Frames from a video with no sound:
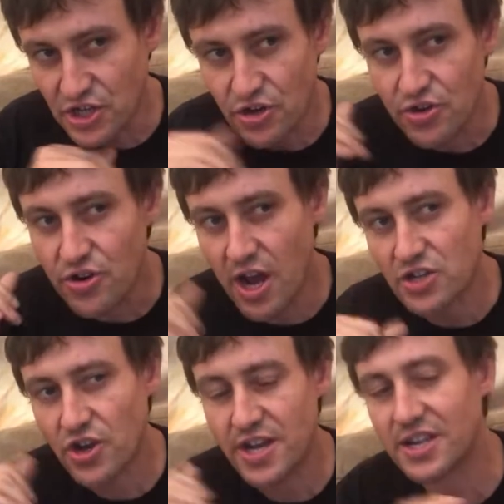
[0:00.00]
You know, you're
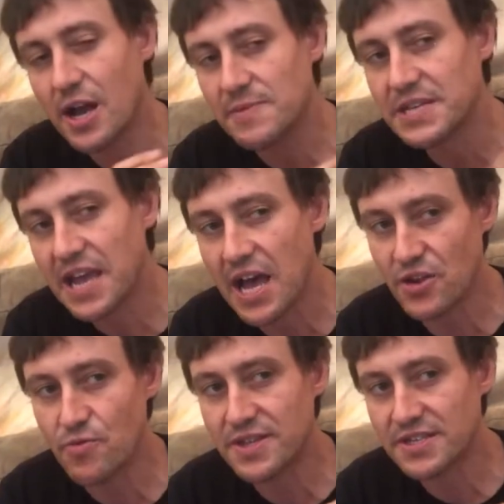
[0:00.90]
not trying to come
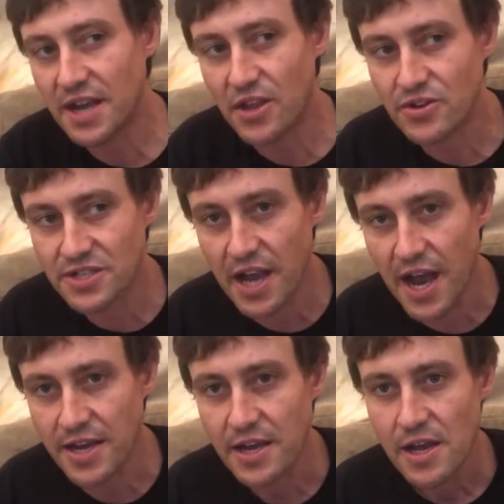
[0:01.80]
together with this other side.